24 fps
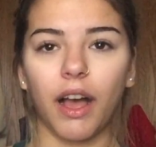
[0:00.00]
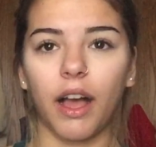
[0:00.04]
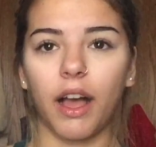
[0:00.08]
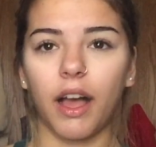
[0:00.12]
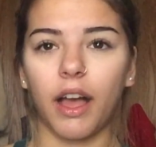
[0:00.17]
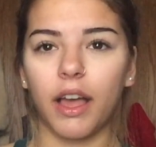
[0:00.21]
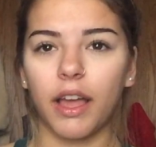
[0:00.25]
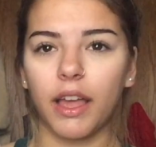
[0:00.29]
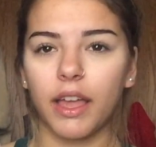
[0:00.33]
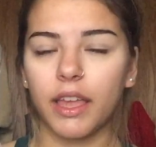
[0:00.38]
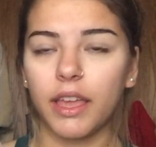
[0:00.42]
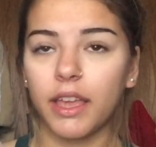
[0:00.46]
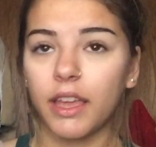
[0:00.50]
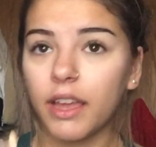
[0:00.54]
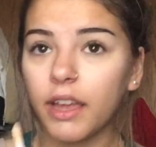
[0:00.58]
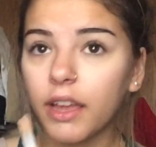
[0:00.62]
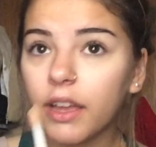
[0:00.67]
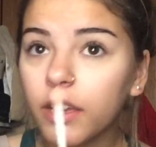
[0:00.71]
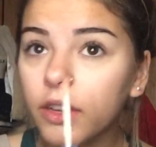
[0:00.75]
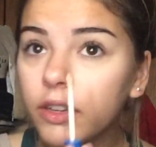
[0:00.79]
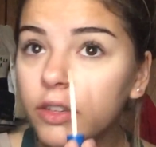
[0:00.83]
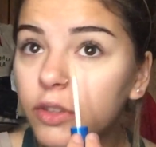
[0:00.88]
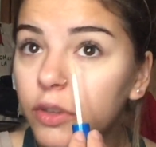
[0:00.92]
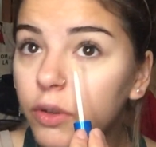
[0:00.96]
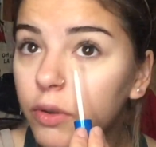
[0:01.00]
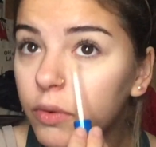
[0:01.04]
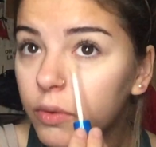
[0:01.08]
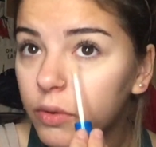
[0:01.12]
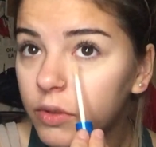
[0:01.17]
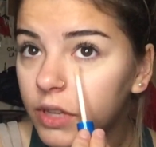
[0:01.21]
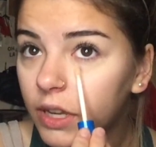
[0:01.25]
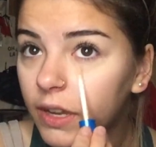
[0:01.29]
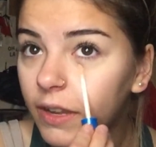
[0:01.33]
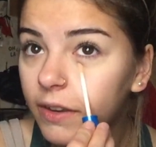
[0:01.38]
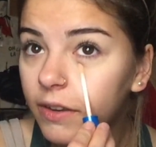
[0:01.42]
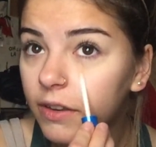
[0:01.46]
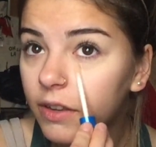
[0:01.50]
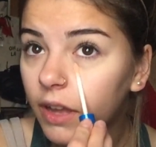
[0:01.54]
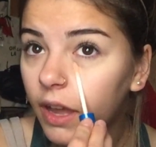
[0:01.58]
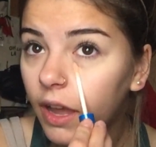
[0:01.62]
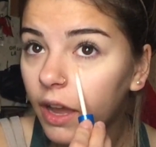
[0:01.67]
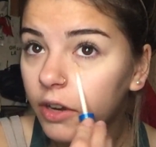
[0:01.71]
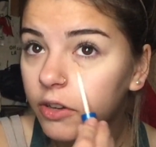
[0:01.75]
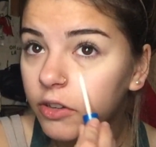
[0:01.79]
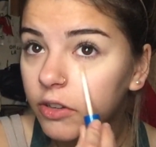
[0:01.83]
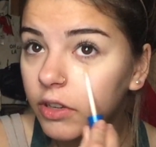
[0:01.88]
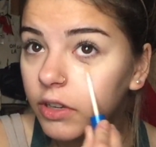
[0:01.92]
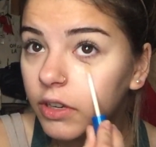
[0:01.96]
I do tend to
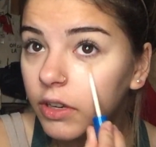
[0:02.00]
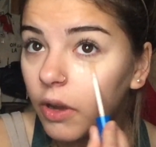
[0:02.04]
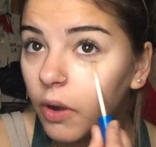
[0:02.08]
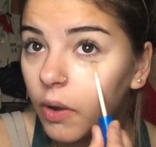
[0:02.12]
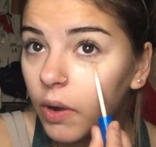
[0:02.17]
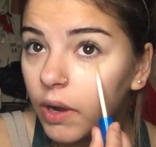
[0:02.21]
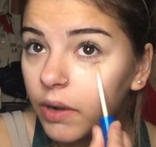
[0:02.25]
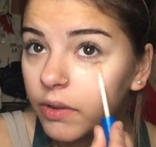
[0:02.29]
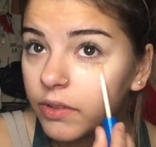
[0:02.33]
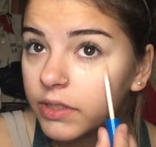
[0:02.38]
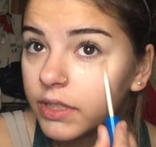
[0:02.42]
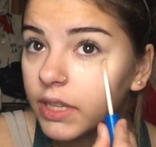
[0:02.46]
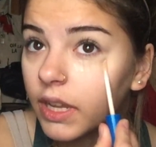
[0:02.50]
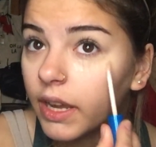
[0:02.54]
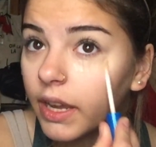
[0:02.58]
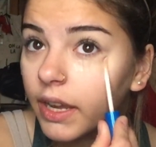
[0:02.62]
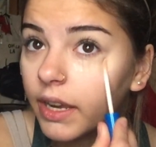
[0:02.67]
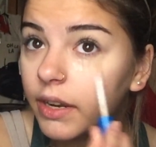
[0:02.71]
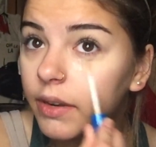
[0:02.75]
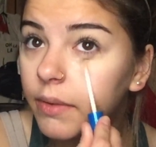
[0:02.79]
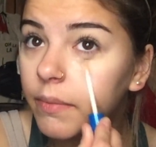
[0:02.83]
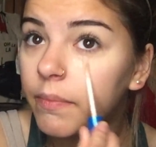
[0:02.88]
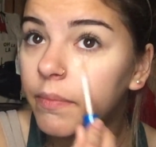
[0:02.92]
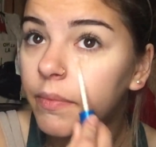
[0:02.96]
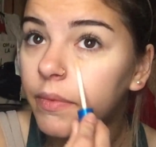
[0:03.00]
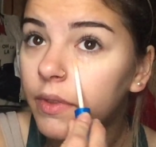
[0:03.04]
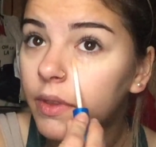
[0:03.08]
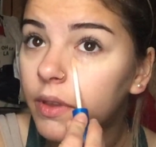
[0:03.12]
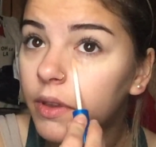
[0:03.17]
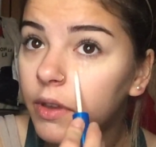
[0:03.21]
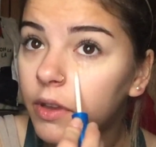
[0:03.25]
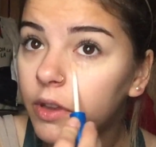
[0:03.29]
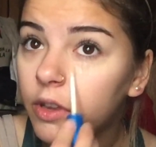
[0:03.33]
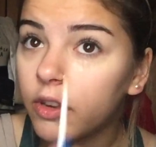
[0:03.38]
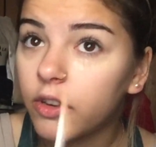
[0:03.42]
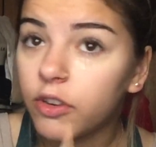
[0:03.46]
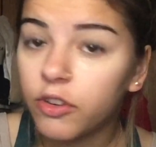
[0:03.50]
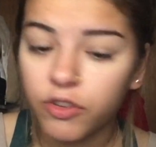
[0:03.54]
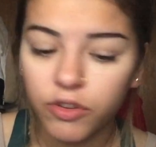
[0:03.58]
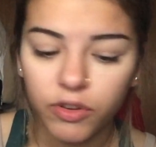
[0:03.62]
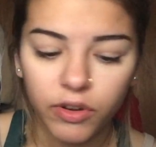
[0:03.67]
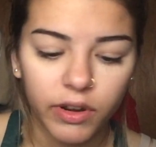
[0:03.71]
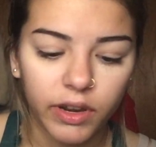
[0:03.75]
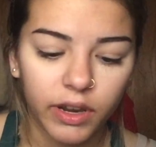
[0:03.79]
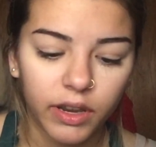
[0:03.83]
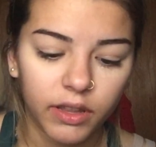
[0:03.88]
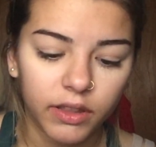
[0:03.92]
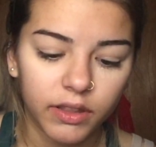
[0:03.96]
actually go outside
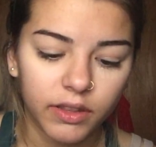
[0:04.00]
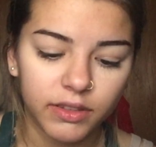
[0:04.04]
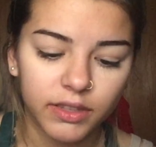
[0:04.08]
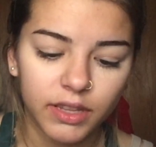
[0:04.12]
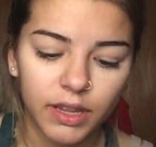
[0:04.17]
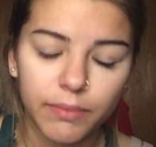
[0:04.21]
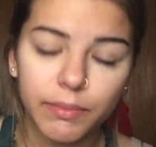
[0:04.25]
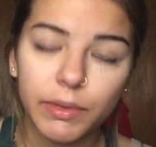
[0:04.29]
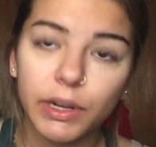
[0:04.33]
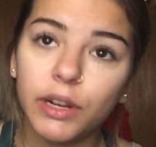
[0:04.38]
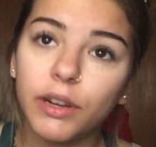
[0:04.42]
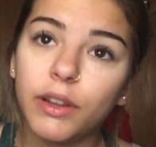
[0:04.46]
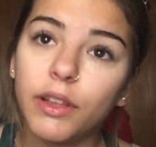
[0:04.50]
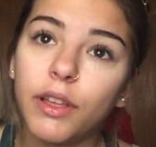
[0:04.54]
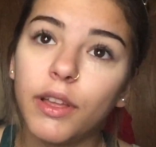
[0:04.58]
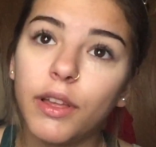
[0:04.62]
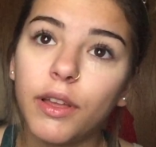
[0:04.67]
during the summer.